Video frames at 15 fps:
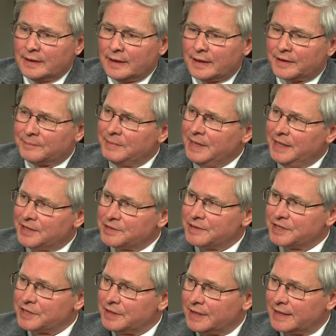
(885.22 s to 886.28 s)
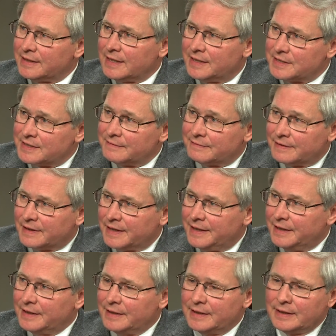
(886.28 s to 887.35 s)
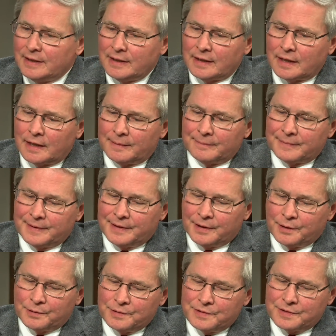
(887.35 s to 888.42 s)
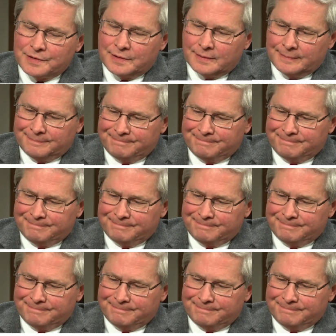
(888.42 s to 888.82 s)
uh, the pediatrician that testified, um, those